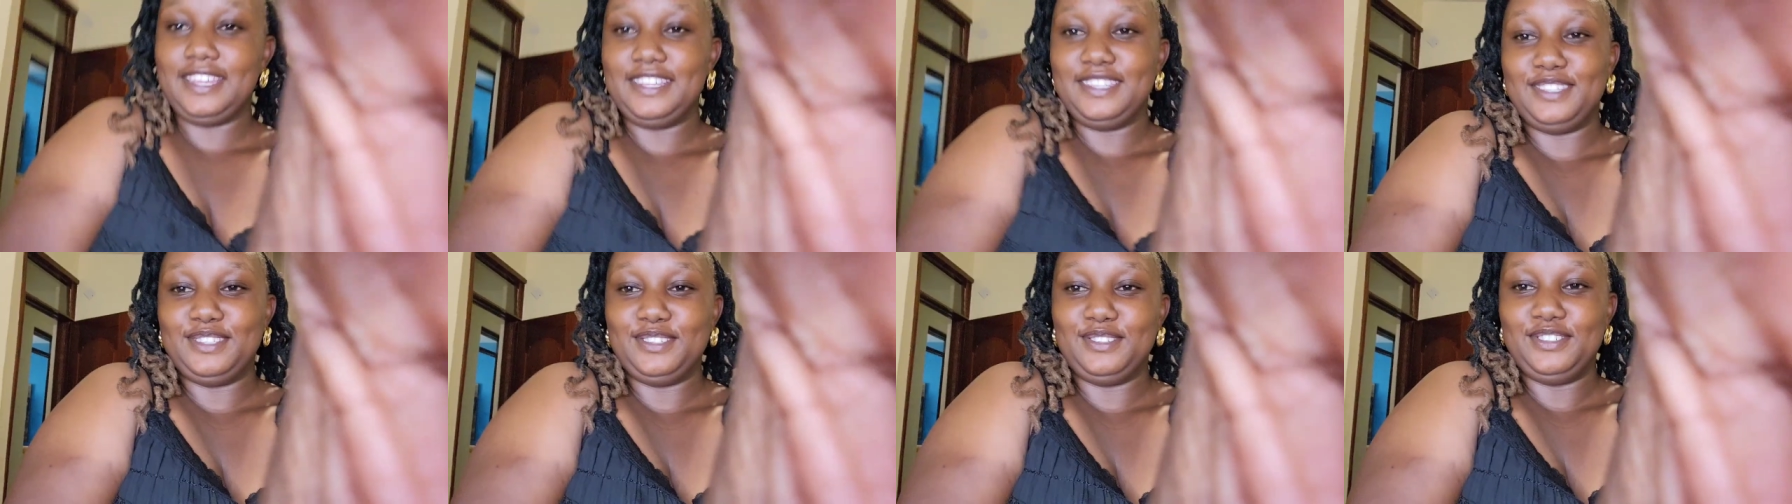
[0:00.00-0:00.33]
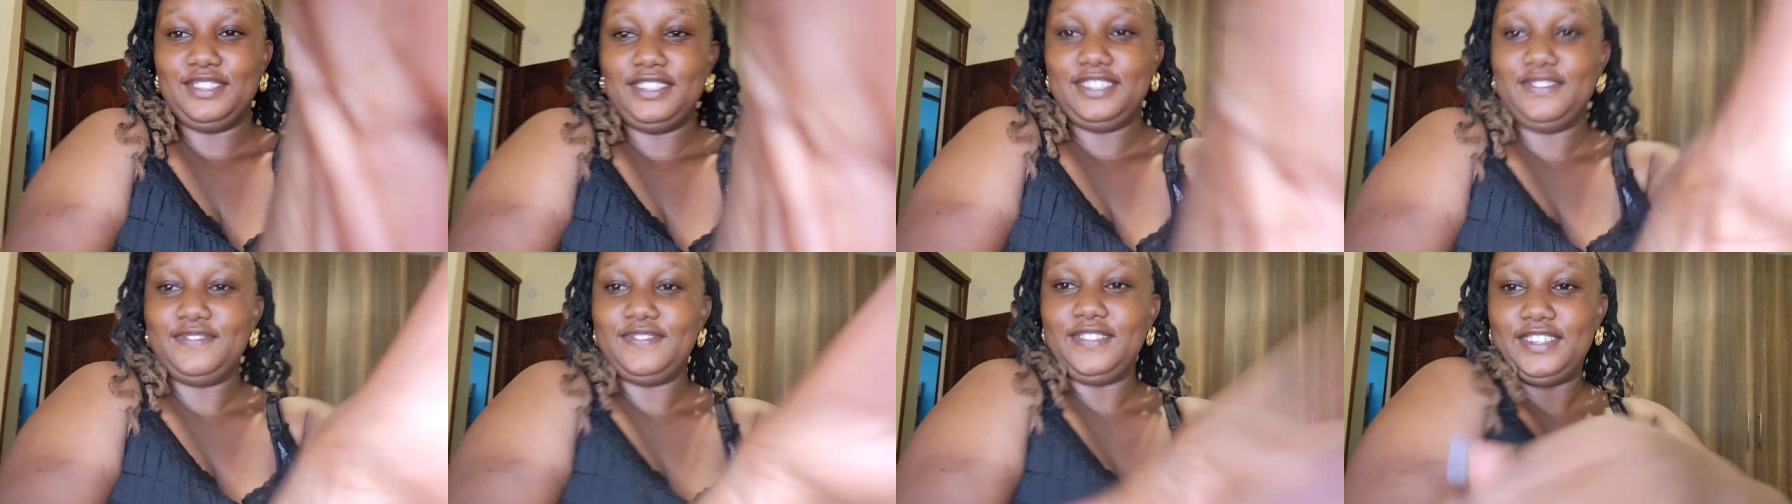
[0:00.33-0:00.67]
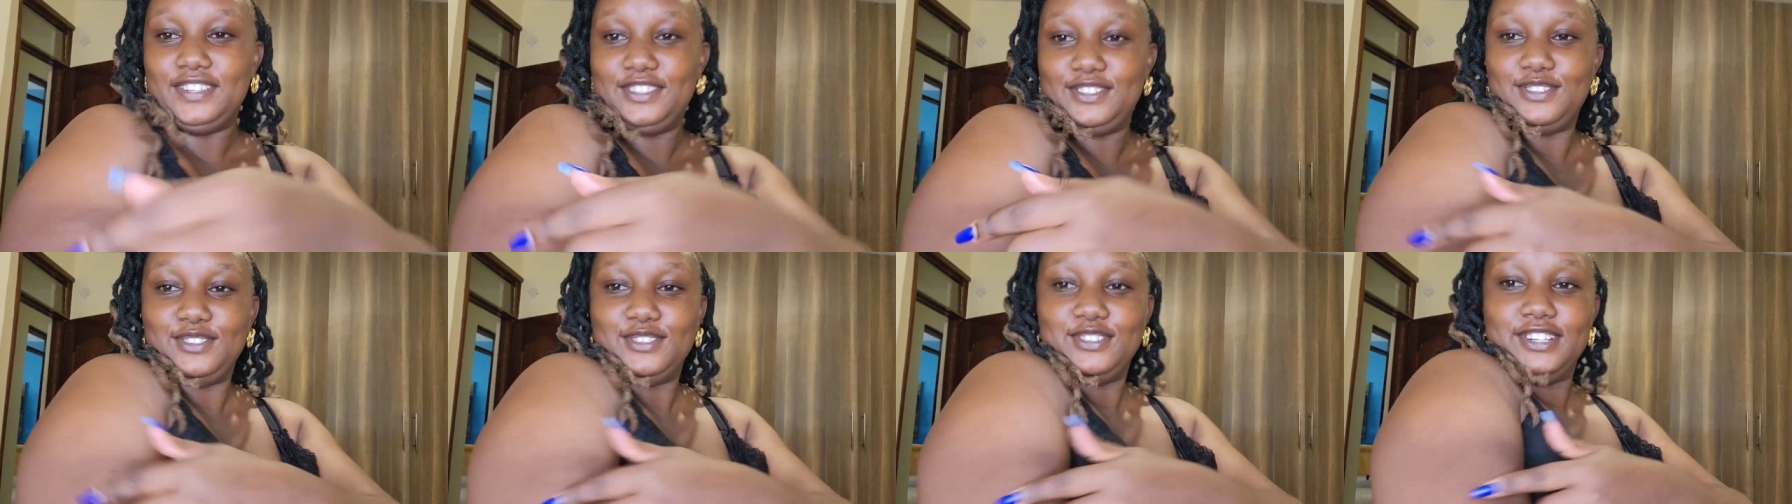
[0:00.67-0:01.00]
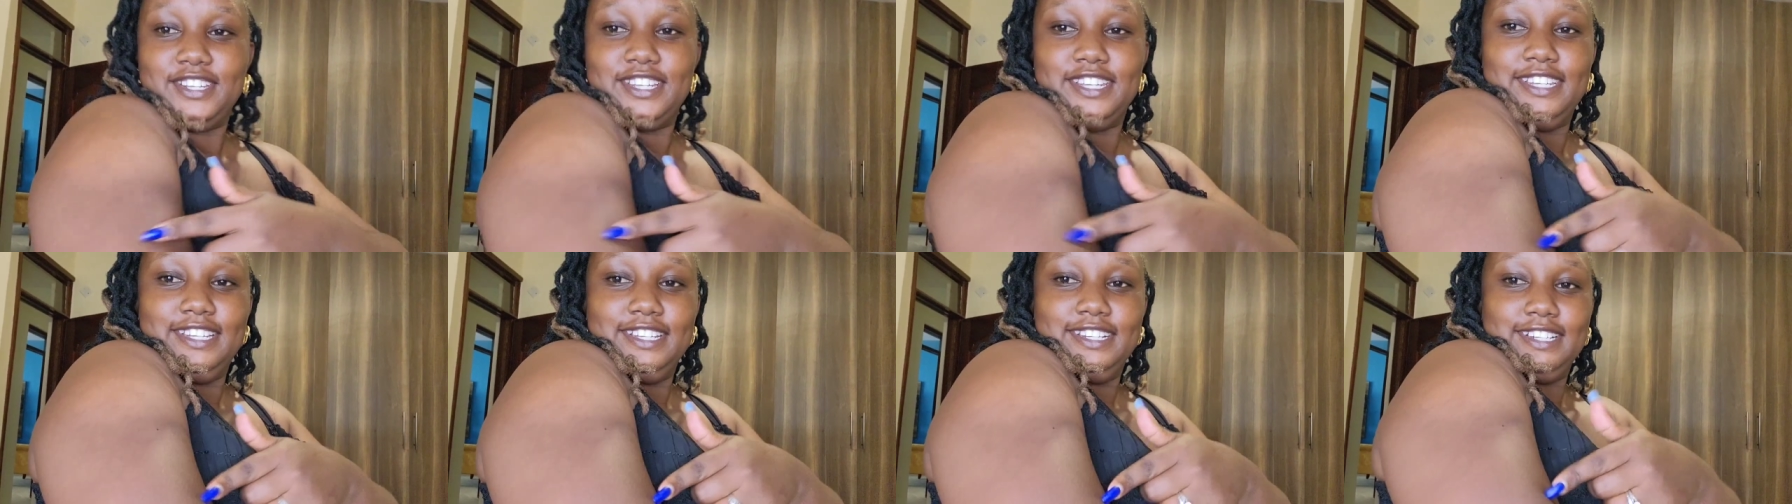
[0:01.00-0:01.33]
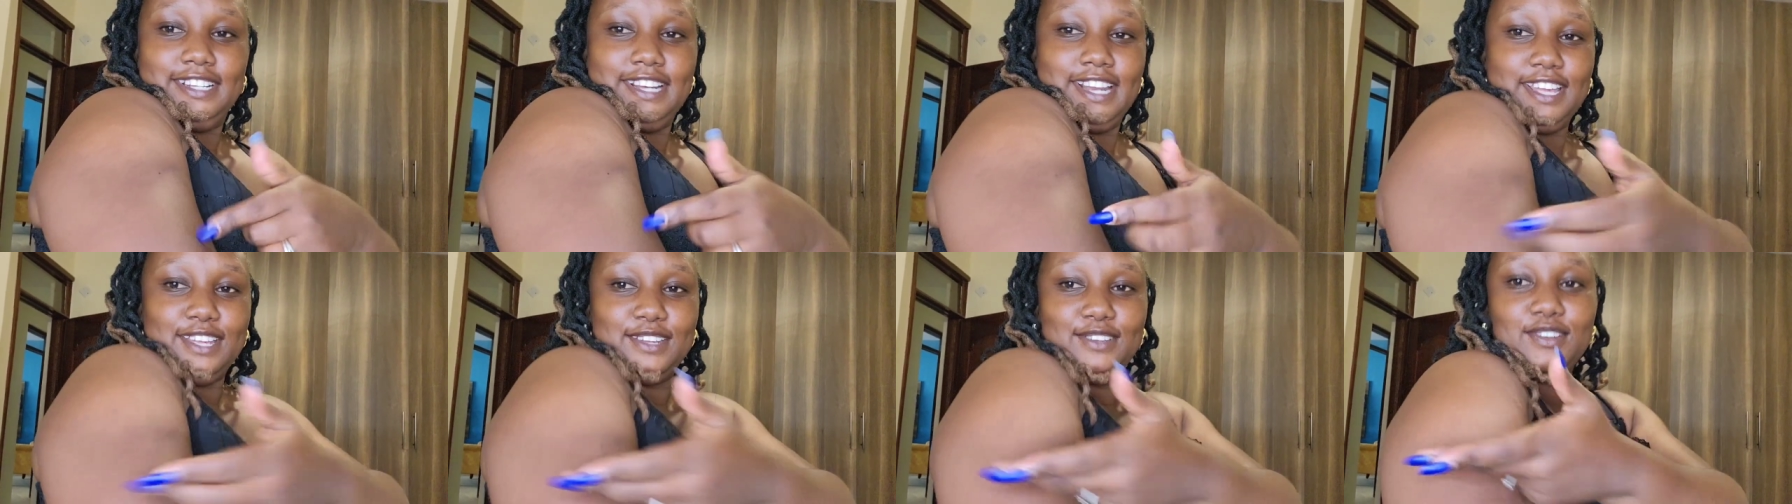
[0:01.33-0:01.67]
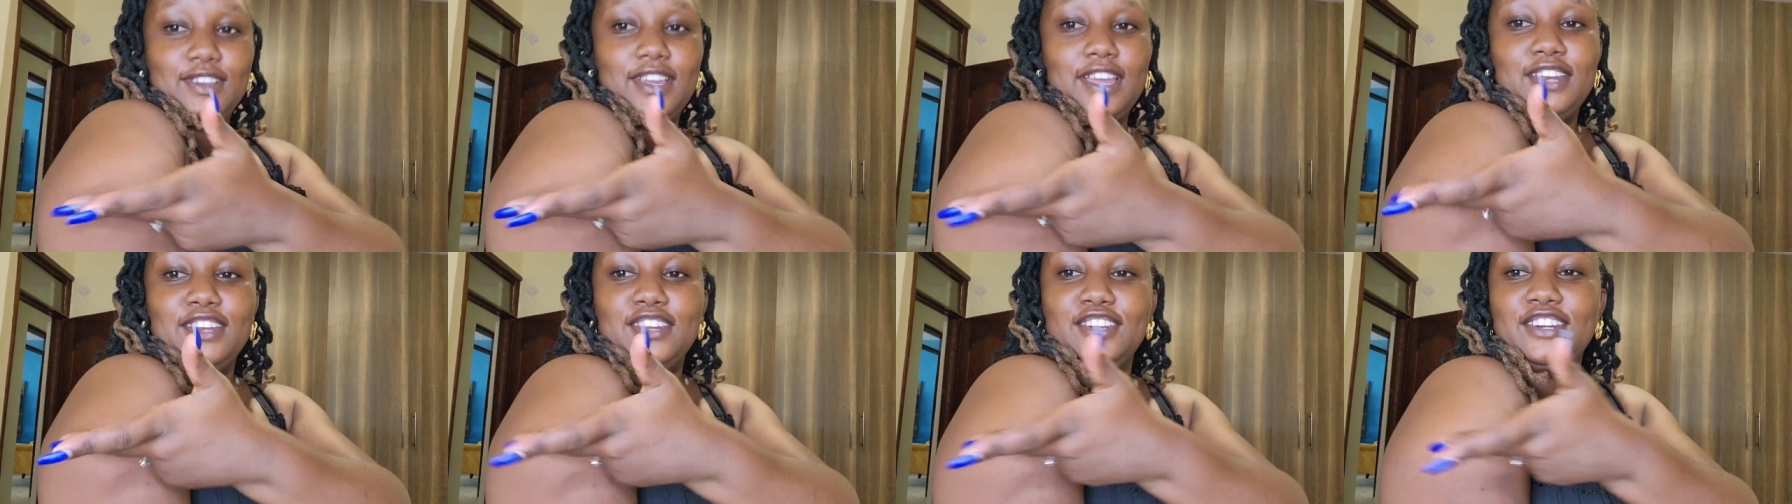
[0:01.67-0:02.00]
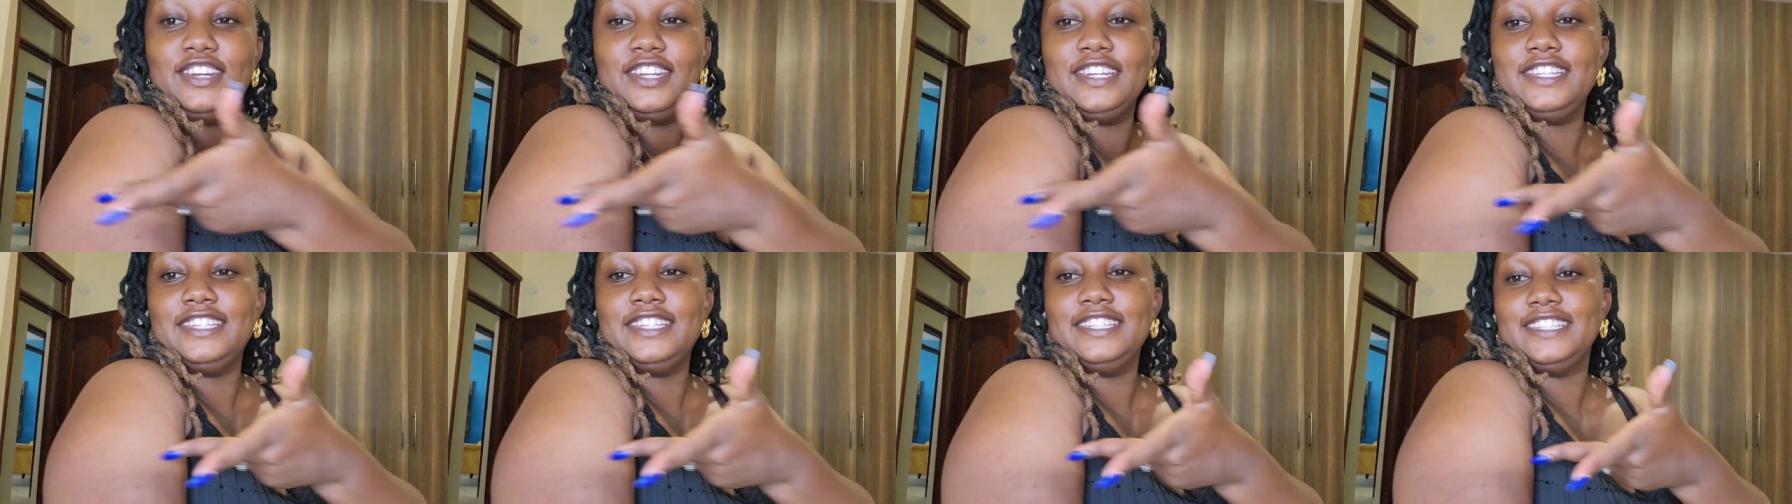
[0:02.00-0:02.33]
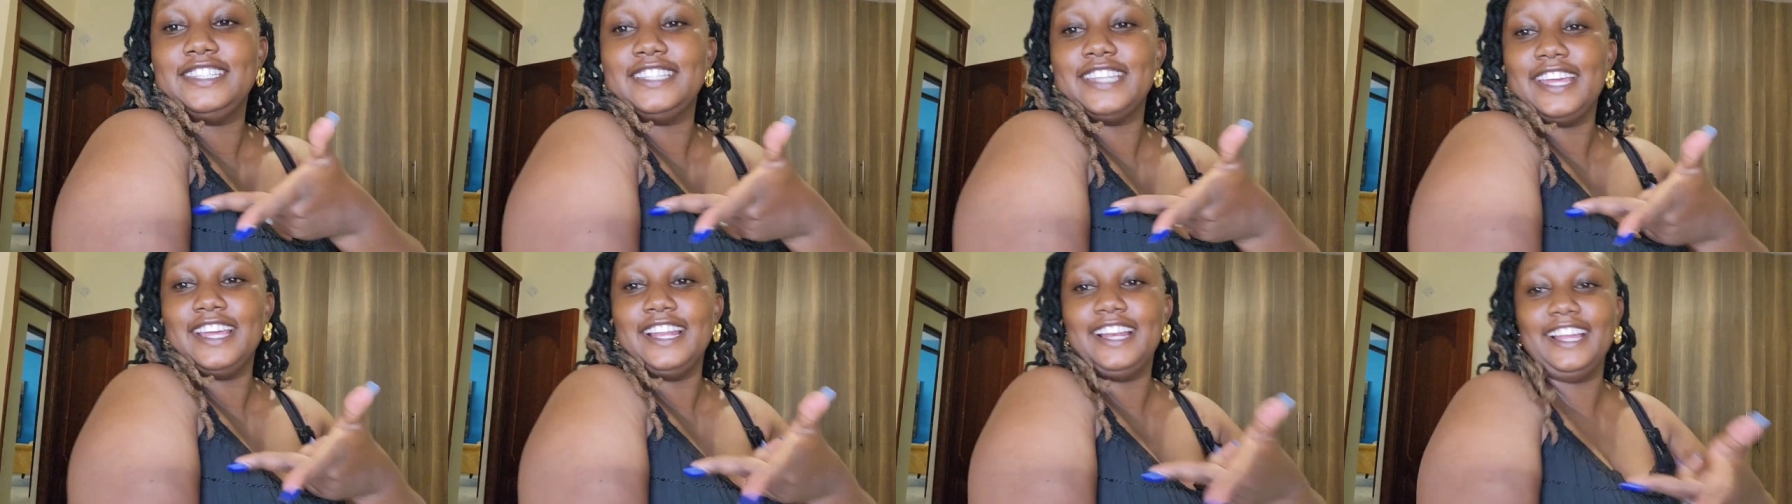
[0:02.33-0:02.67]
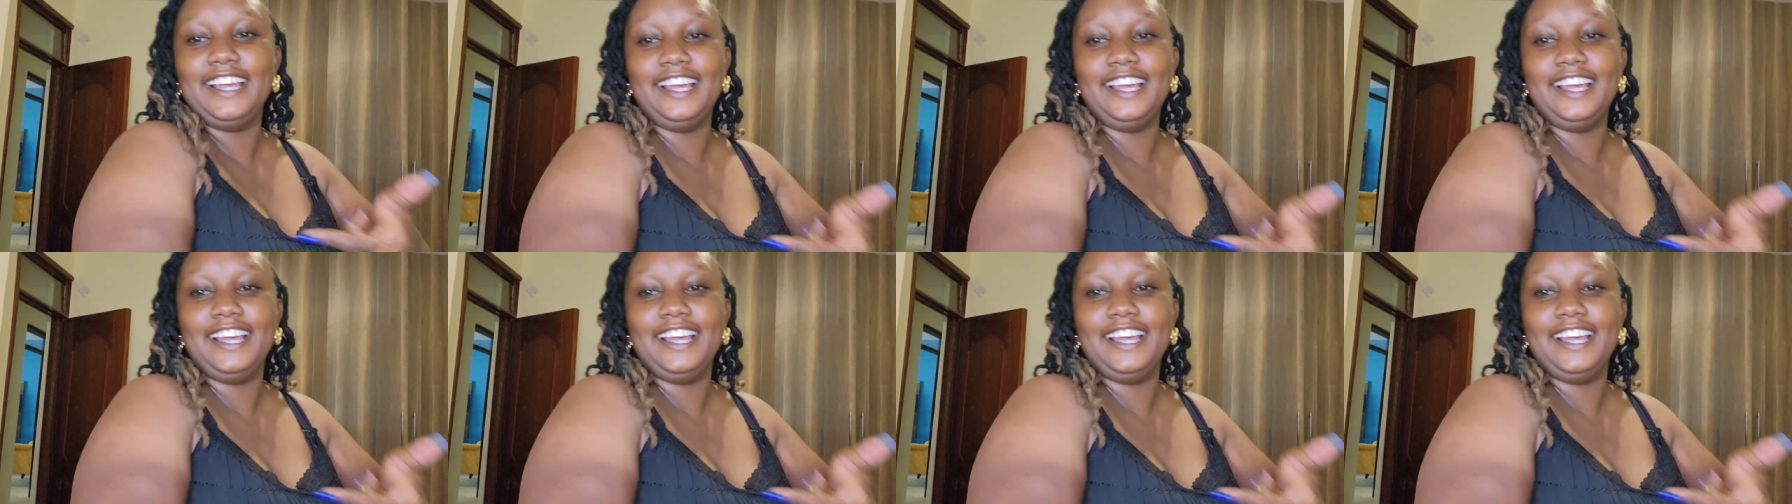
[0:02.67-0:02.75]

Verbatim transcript: is not even joking? Like you can already tell